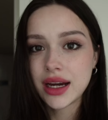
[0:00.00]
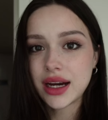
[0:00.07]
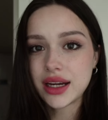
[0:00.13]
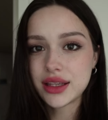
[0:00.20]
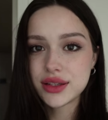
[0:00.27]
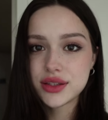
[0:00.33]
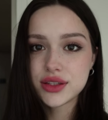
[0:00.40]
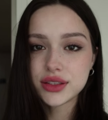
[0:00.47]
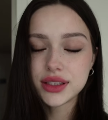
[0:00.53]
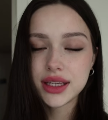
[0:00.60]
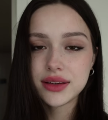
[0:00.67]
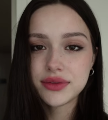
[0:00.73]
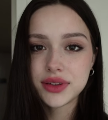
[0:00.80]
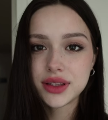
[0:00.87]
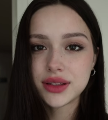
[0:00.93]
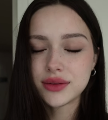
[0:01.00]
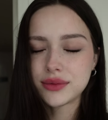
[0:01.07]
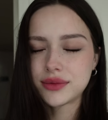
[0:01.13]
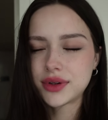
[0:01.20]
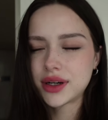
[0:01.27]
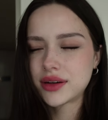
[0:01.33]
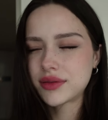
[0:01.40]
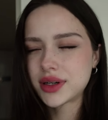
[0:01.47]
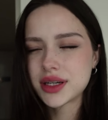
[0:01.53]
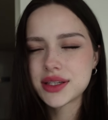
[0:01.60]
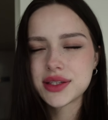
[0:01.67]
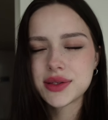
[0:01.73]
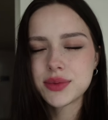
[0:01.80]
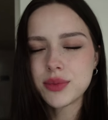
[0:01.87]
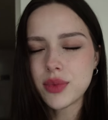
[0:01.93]
I used to live in very very
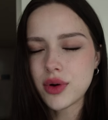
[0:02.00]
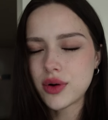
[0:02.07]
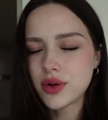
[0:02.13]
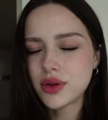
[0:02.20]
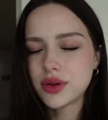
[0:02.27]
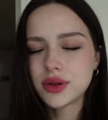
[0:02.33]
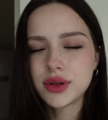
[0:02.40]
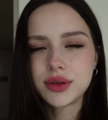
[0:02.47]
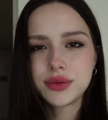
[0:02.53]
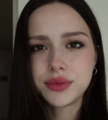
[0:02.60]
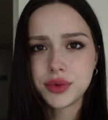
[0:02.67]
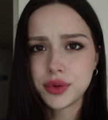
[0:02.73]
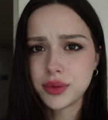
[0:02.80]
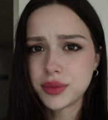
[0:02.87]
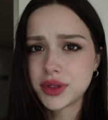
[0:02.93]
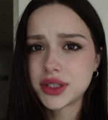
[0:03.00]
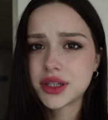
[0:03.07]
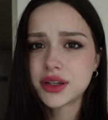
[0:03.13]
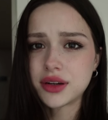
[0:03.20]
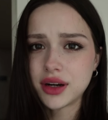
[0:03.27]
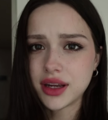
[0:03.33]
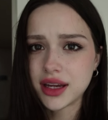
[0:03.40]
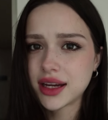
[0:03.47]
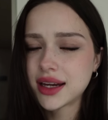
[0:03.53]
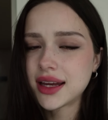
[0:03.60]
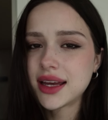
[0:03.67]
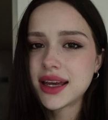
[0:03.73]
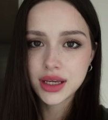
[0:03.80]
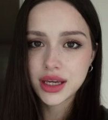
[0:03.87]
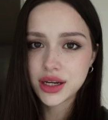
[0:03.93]
small room in Korea
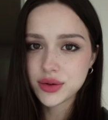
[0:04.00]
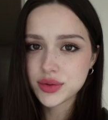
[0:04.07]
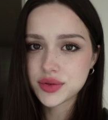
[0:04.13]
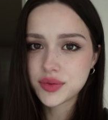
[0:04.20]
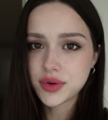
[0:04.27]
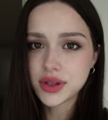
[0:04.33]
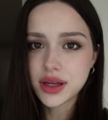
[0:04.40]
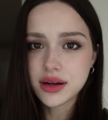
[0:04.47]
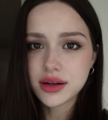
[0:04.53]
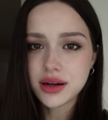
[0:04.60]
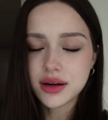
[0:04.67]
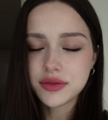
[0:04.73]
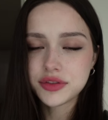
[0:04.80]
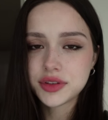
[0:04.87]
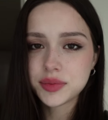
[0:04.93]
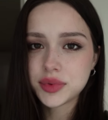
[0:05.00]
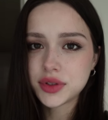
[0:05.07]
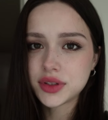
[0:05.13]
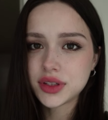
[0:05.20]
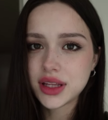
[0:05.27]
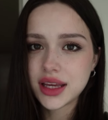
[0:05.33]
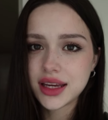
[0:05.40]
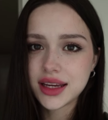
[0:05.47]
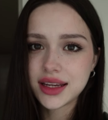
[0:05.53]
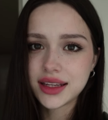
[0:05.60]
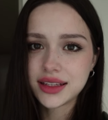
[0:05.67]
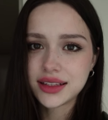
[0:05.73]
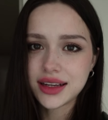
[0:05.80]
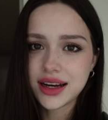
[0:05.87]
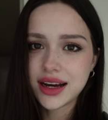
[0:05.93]
and it was really uncomfortable
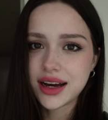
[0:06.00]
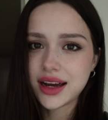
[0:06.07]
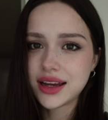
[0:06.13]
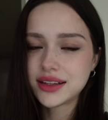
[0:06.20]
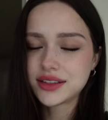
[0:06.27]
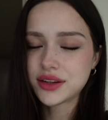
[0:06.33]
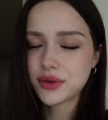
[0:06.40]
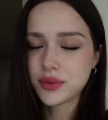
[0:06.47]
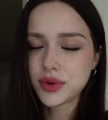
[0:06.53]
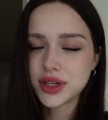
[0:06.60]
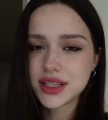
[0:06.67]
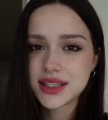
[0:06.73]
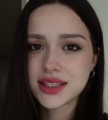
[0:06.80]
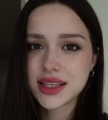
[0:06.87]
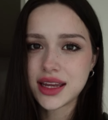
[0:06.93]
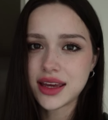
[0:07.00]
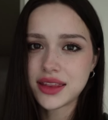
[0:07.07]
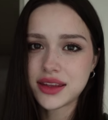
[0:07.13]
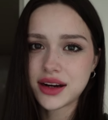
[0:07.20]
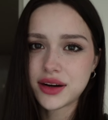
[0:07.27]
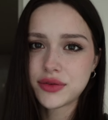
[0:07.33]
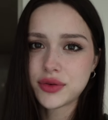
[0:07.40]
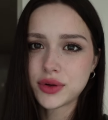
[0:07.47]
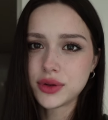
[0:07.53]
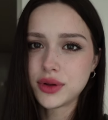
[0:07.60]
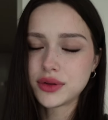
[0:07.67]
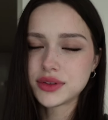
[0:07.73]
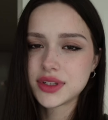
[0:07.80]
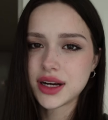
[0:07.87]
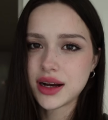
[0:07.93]
and I didn't want to stay there for a
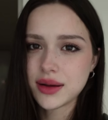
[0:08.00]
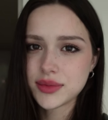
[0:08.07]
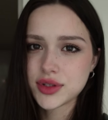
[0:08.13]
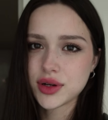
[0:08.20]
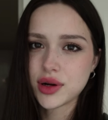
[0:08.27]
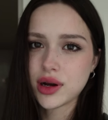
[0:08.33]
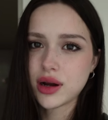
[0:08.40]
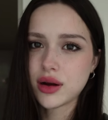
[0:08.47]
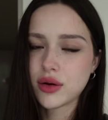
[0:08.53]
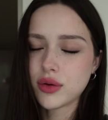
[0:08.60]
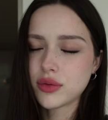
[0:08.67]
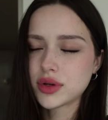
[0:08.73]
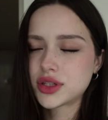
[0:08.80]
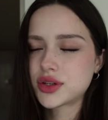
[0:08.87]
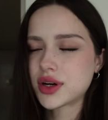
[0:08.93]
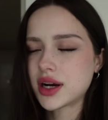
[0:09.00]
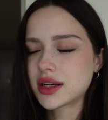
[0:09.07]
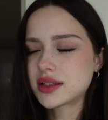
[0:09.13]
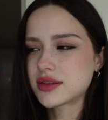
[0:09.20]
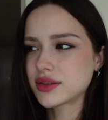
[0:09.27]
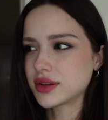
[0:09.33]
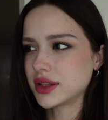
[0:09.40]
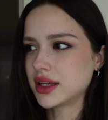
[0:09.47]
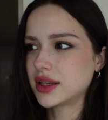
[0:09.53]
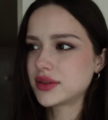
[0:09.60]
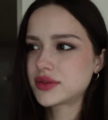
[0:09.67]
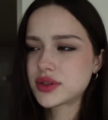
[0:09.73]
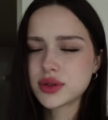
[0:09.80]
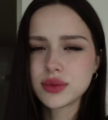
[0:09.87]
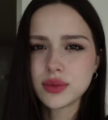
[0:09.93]
long time so I always tried to
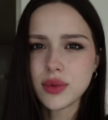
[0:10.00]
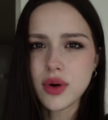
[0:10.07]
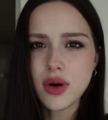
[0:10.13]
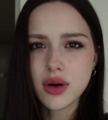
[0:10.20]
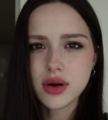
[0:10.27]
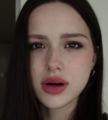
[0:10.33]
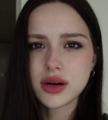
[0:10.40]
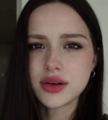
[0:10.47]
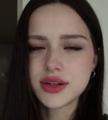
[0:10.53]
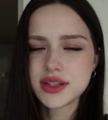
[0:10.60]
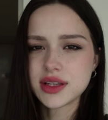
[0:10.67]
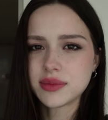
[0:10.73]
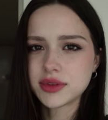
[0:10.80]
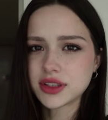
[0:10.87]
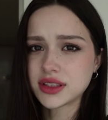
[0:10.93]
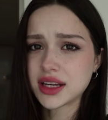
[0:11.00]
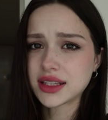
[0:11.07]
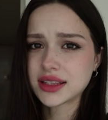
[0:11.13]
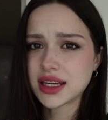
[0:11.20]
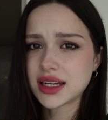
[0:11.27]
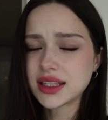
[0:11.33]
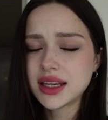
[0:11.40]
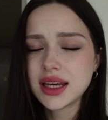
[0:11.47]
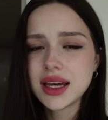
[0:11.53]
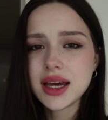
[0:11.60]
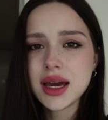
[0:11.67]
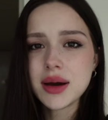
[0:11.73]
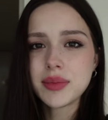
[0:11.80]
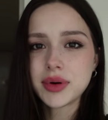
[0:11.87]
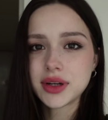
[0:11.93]
leave to walk or something like that
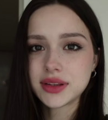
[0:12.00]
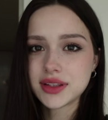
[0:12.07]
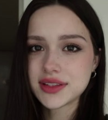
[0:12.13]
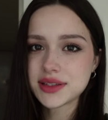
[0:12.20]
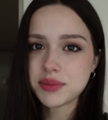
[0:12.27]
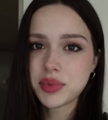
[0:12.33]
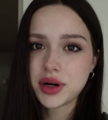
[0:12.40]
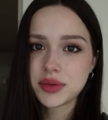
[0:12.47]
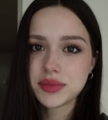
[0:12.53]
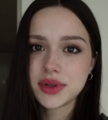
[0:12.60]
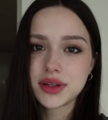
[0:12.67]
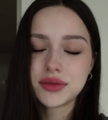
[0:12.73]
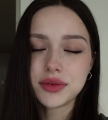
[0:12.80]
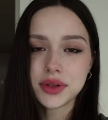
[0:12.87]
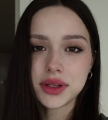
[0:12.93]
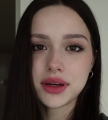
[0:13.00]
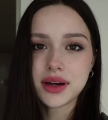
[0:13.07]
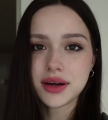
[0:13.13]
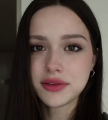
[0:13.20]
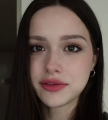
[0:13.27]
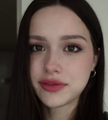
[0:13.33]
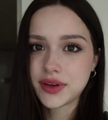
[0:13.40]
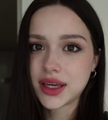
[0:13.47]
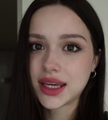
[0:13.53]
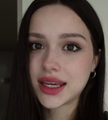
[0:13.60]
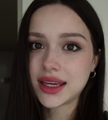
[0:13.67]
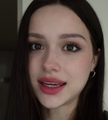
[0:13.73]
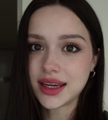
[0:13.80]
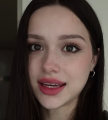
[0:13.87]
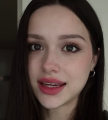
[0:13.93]
but this apartment really
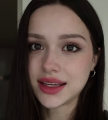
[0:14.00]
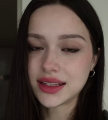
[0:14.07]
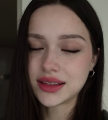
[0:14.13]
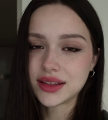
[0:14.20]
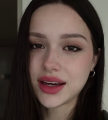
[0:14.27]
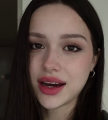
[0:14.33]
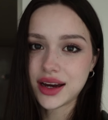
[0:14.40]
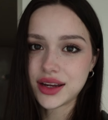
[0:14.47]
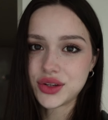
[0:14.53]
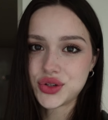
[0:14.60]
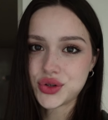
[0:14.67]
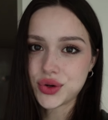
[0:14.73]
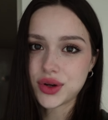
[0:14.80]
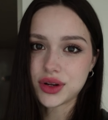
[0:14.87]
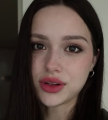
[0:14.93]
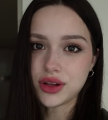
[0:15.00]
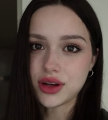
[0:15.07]
comfy and I enjoy it a